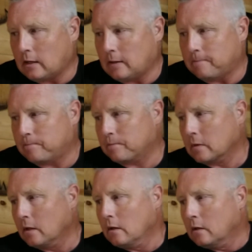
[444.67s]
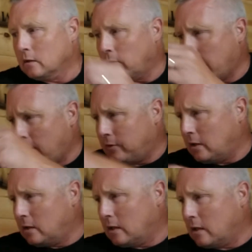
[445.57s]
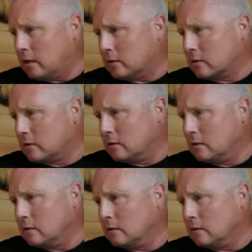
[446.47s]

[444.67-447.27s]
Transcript: Um, do I have anything else